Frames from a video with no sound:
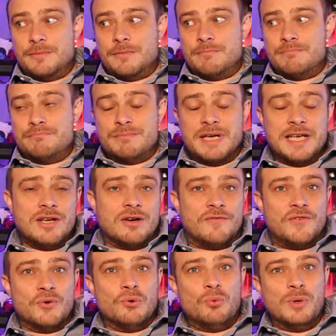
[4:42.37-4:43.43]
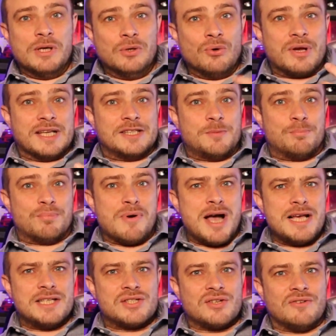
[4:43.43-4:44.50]
uh, many of you will look at the
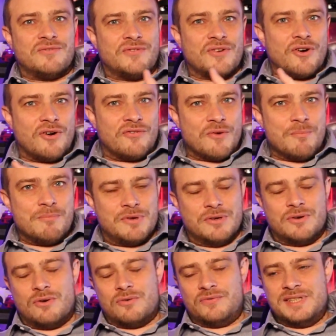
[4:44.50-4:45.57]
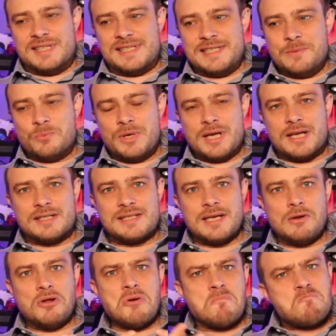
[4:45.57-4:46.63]
price of uh, of um, uh, of the Simrig and
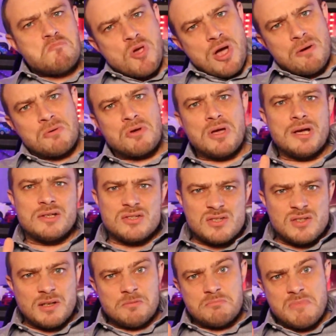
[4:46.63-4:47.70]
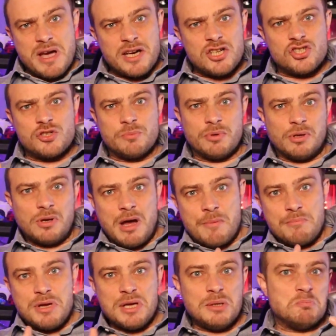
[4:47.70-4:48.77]
say, yeah, okay, still manageable.
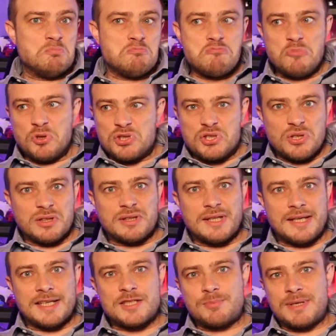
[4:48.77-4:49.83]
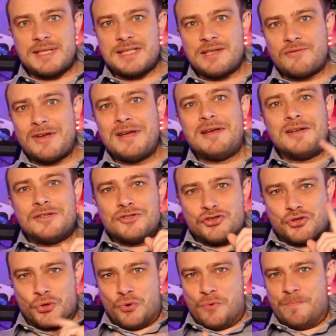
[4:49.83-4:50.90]
I mean, it's not that expensive.
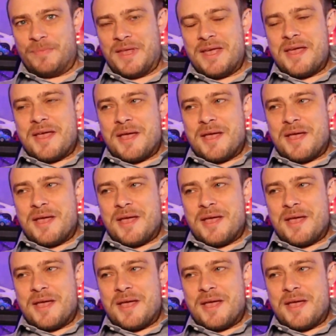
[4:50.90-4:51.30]
True,